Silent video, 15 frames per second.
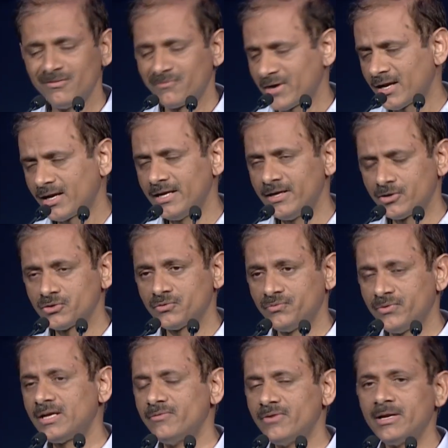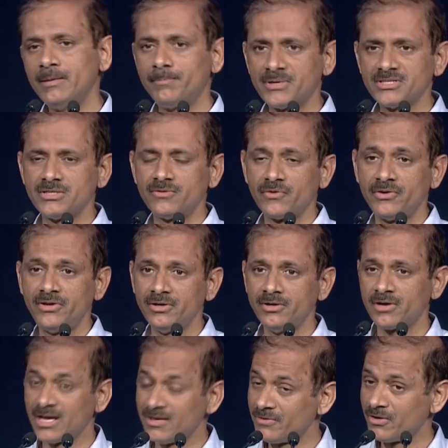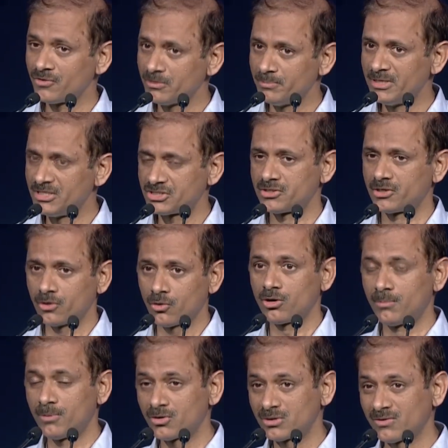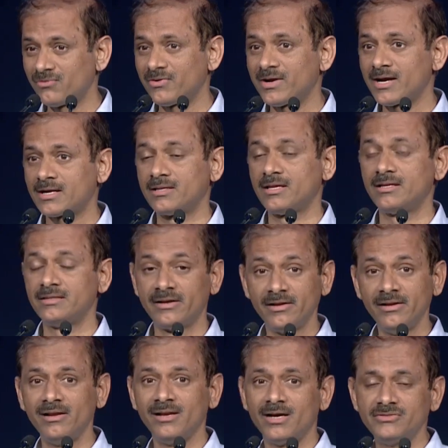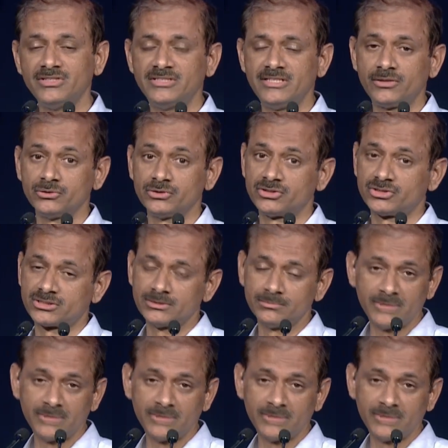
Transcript: Frankly, it was very, very impressive to hear every of the ministers talk about the fact that they really love this ecosystem,